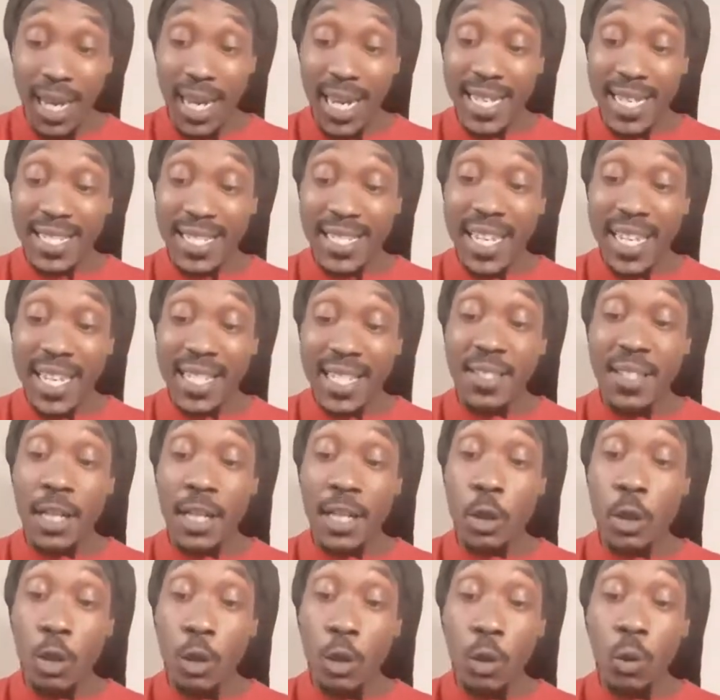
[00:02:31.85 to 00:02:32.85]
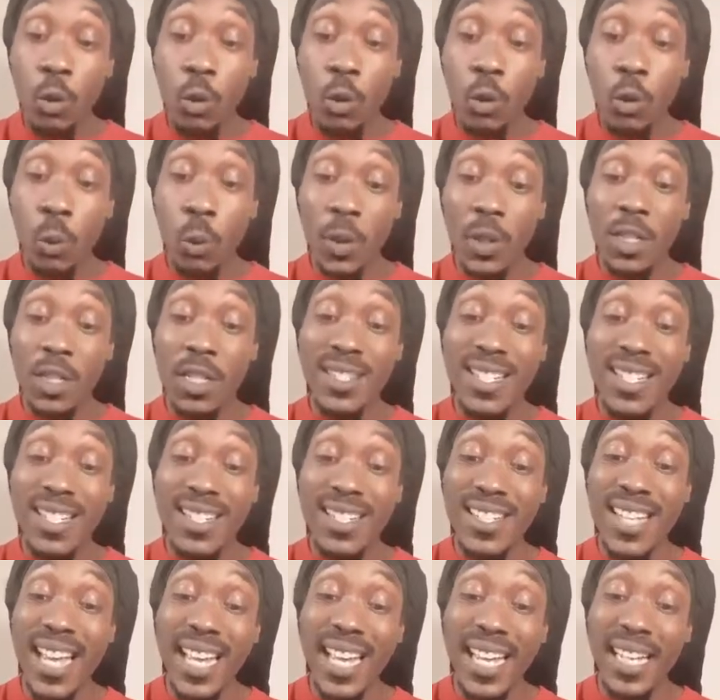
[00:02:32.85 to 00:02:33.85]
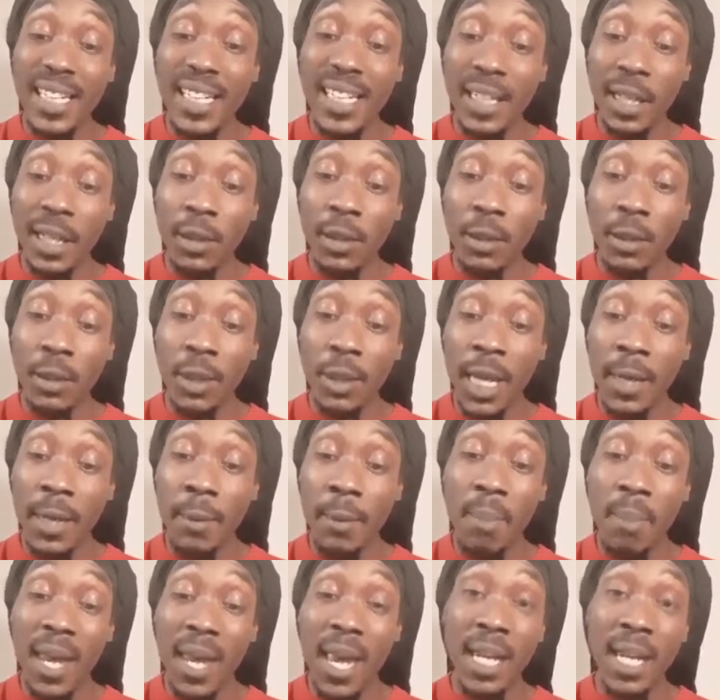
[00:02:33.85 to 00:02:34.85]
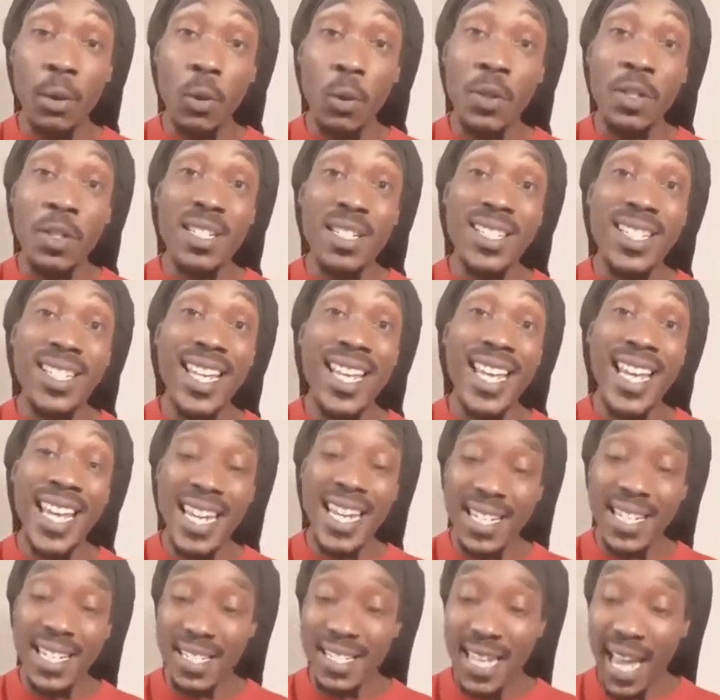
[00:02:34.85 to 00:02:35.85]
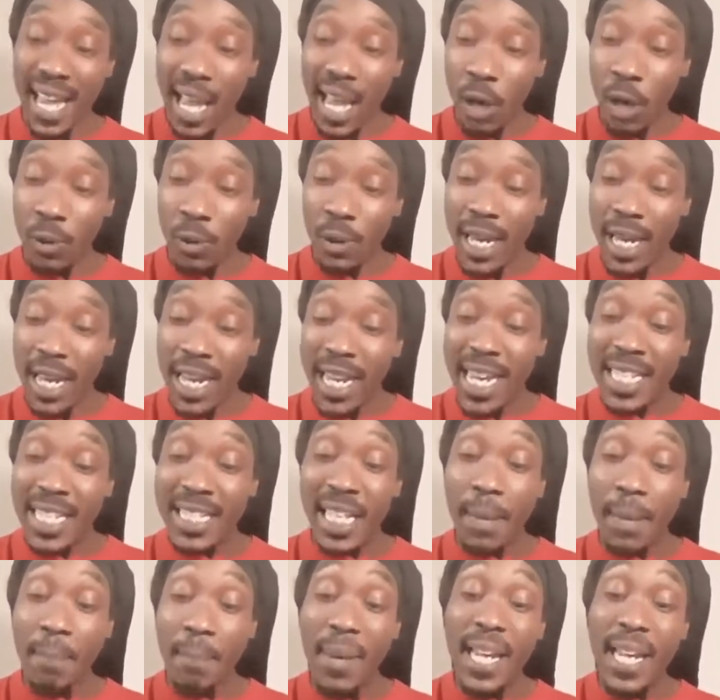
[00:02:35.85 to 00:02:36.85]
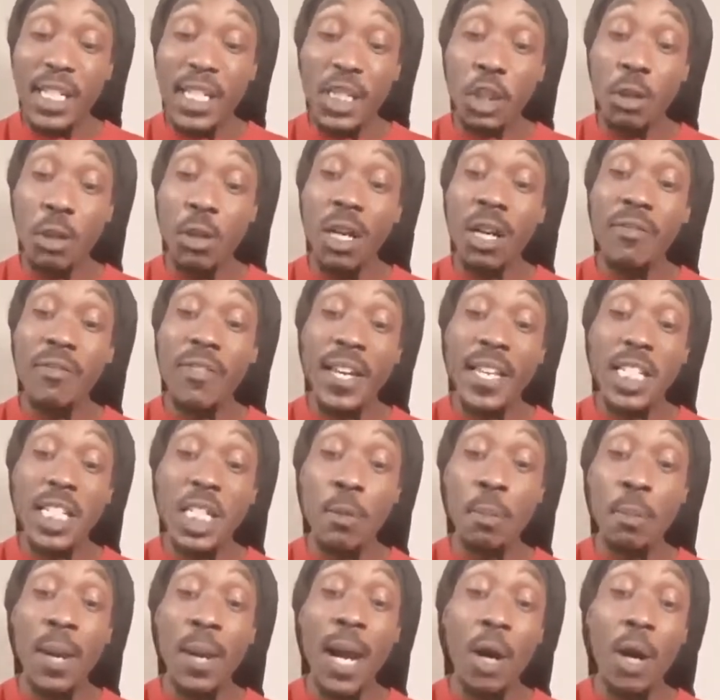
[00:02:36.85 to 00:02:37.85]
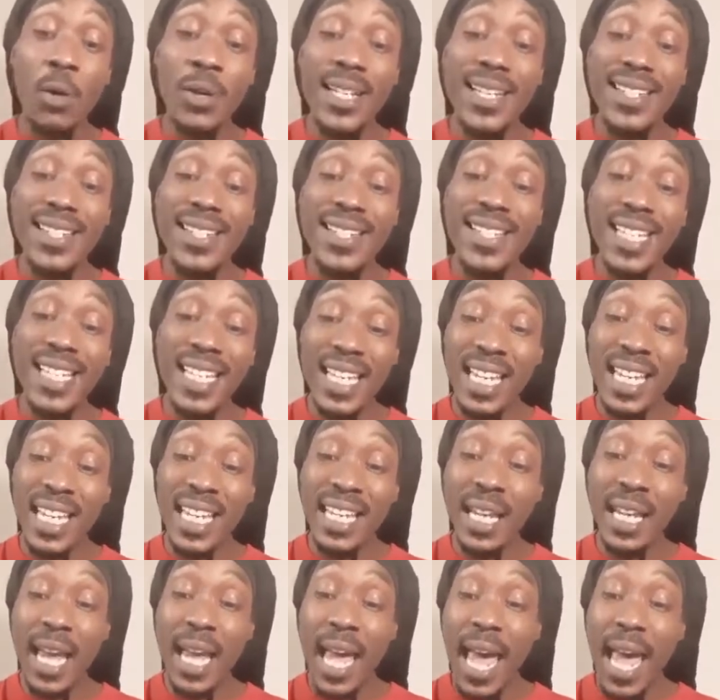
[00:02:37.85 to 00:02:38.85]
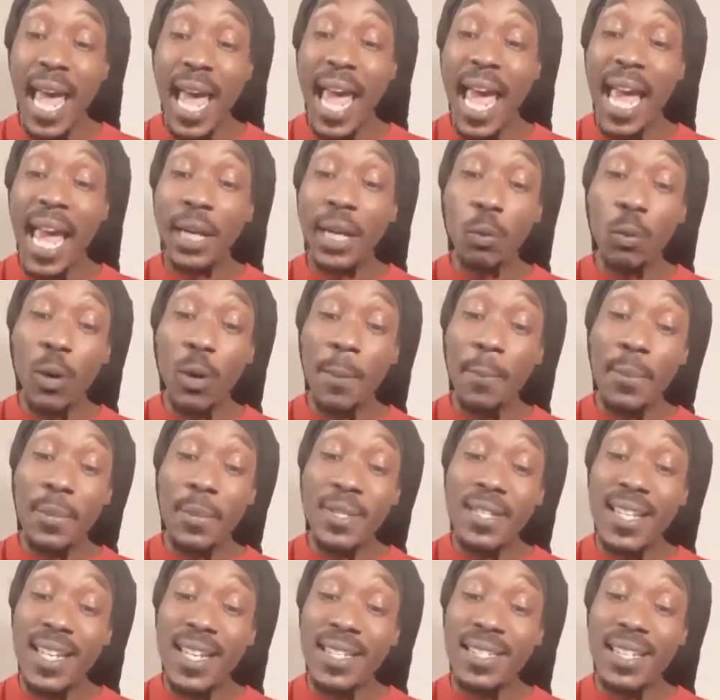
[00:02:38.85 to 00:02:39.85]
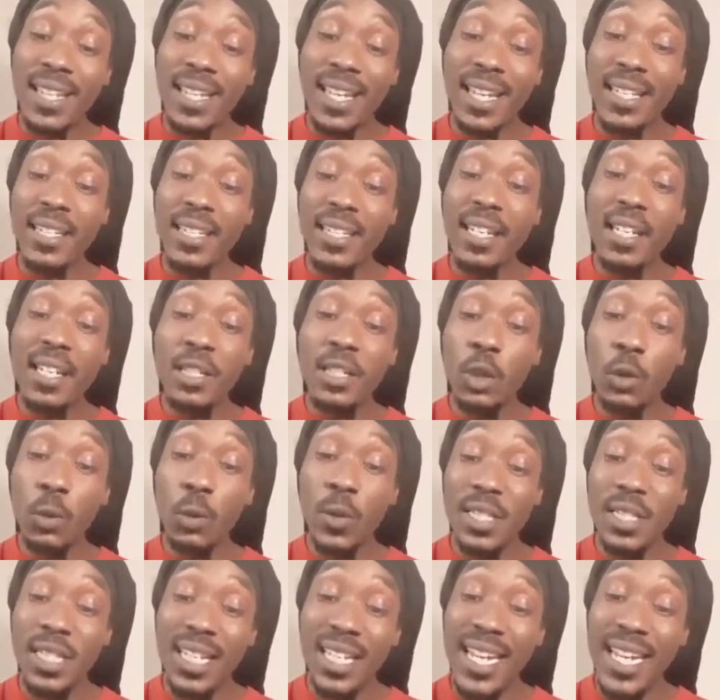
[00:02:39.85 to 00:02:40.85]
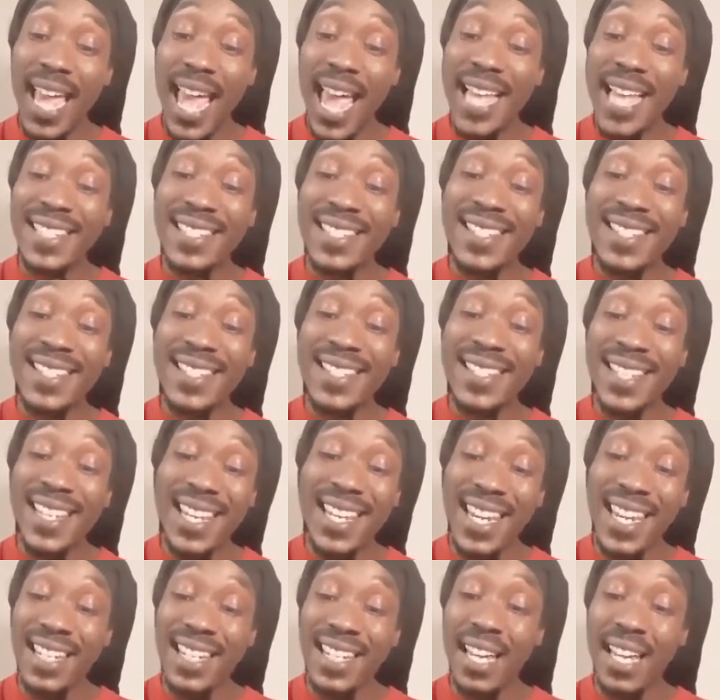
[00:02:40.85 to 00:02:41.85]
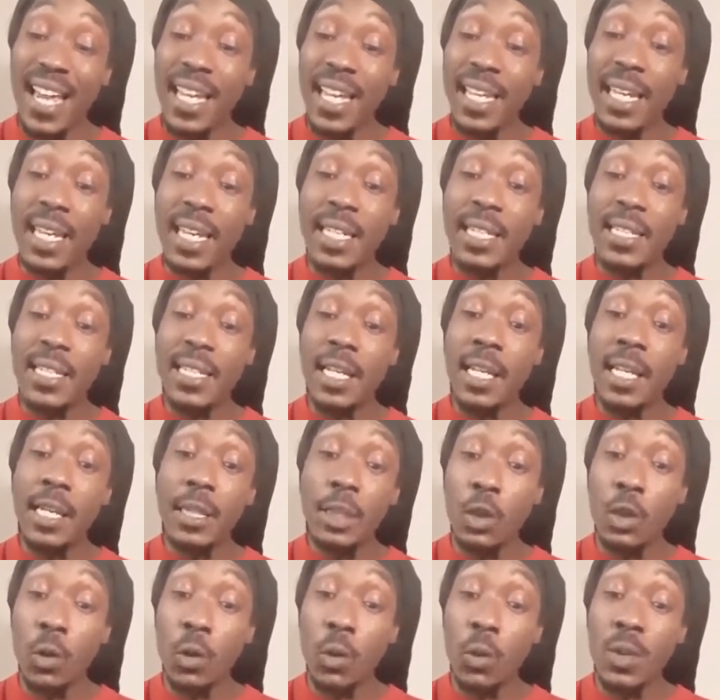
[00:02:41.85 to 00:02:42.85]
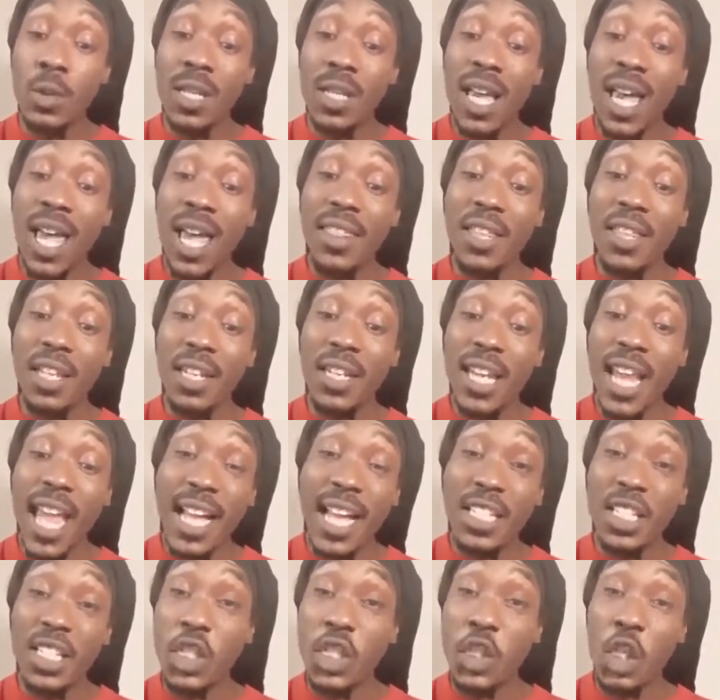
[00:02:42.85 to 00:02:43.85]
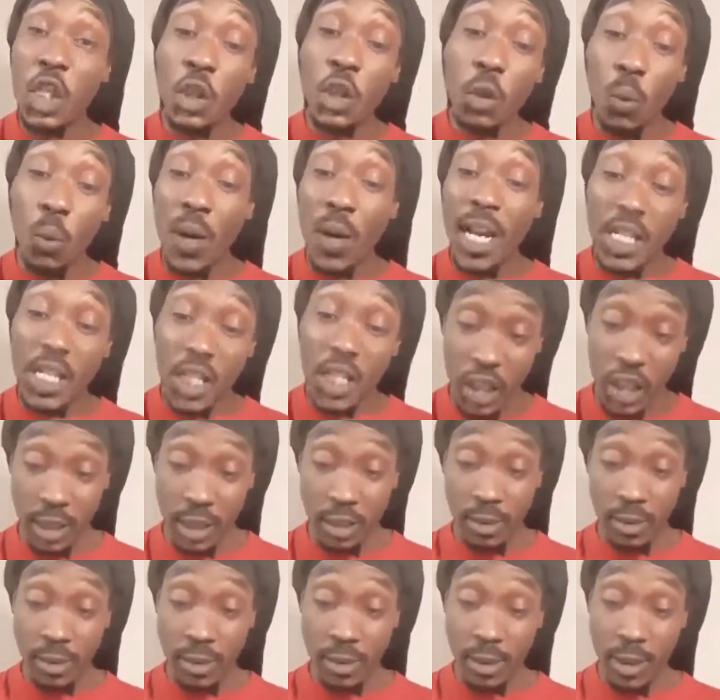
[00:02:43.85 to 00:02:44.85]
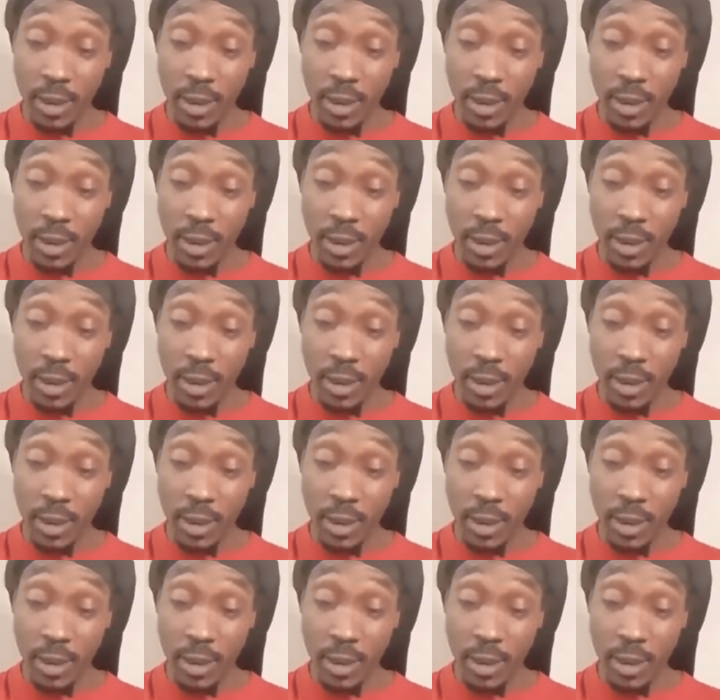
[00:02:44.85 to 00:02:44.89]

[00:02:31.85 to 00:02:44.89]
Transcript: It says the noon, which is the second letter in ben, which is the N sound, is a picture of a sprouting seed and represents continuity as the seed continues the next generation.